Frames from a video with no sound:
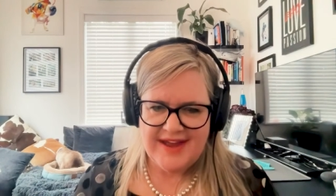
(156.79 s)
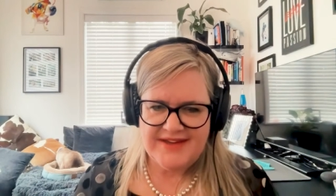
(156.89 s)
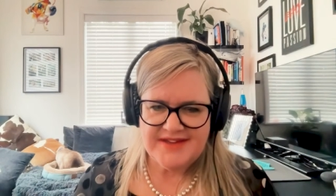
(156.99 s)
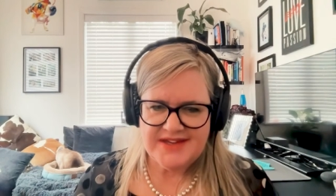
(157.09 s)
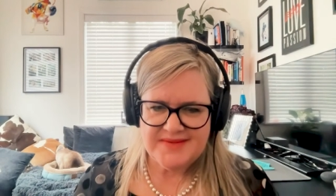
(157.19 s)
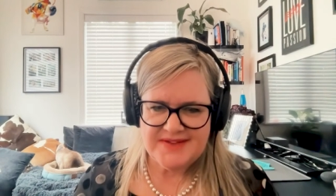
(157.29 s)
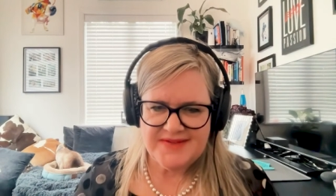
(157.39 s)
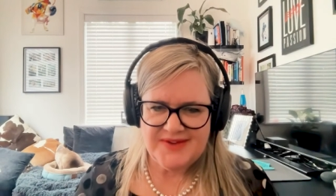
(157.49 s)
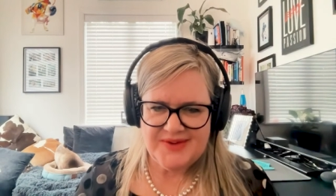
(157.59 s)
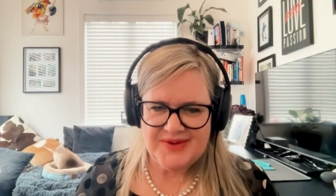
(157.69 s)
in terms
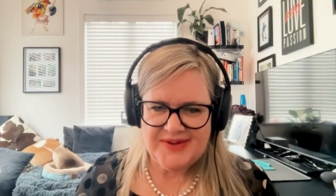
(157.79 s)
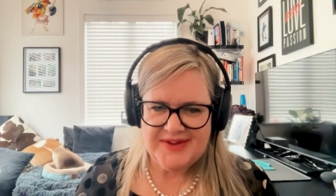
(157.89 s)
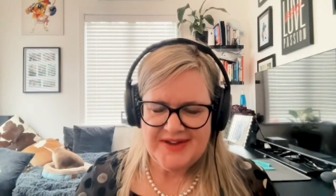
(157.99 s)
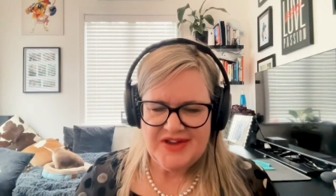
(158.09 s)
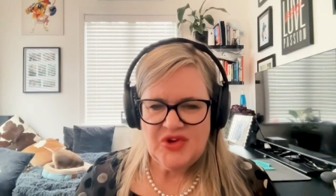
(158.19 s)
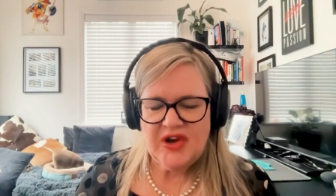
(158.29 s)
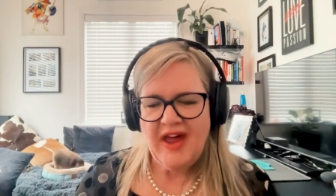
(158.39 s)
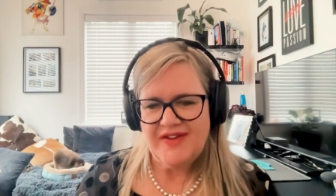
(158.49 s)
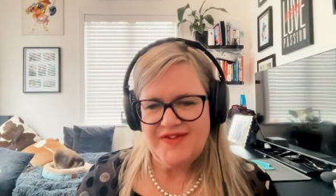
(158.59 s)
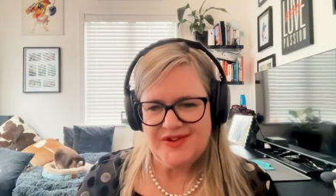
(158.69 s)
of your
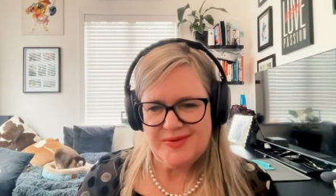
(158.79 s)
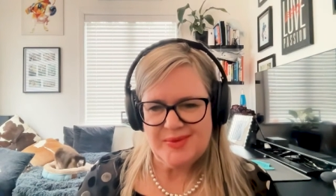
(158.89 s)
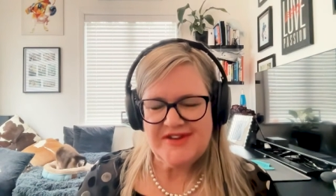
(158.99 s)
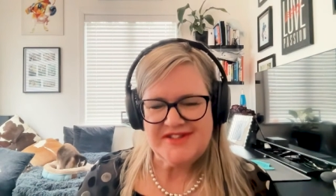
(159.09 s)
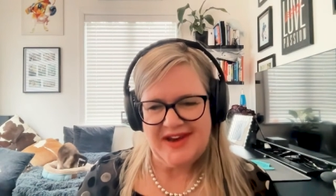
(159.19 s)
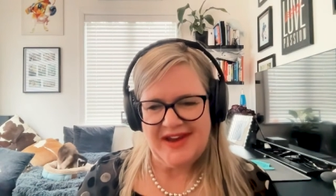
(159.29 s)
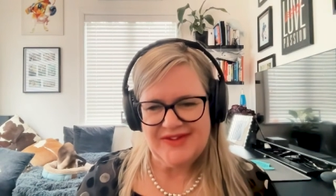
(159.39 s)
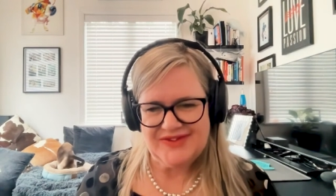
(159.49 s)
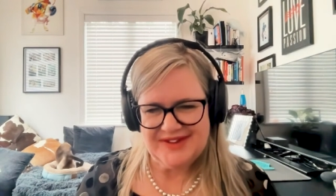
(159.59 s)
life, your personal life?